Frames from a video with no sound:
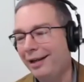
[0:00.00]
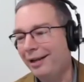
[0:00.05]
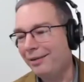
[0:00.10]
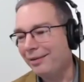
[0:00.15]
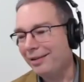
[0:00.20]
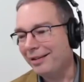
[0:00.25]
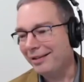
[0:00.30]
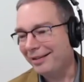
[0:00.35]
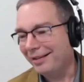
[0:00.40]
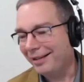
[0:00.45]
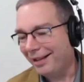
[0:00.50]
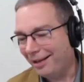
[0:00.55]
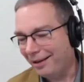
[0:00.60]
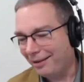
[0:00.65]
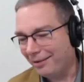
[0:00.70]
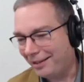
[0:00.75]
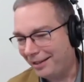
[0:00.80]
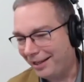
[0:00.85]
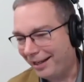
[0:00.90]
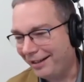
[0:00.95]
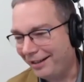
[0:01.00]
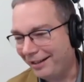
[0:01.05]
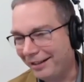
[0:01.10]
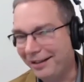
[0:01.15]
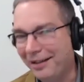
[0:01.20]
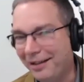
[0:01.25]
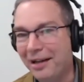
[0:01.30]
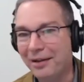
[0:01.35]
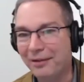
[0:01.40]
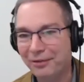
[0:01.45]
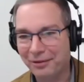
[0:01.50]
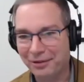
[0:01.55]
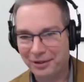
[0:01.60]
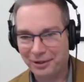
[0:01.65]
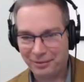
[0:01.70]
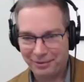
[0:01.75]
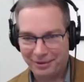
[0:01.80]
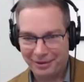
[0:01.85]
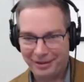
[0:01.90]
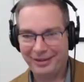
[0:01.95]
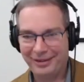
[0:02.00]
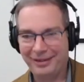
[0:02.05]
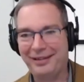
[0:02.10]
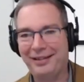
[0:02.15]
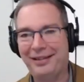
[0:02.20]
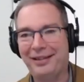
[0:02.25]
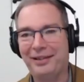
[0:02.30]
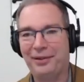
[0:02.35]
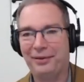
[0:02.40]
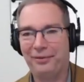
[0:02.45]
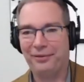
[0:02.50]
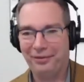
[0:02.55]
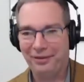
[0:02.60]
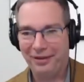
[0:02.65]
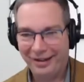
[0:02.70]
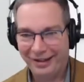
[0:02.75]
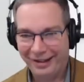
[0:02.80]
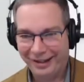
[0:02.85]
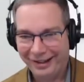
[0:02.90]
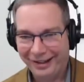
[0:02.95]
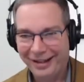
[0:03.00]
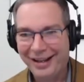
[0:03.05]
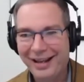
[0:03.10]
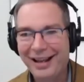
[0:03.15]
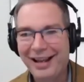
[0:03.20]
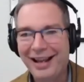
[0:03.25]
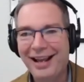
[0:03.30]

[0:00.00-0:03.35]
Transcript: I was at a conference with a schizophrenic,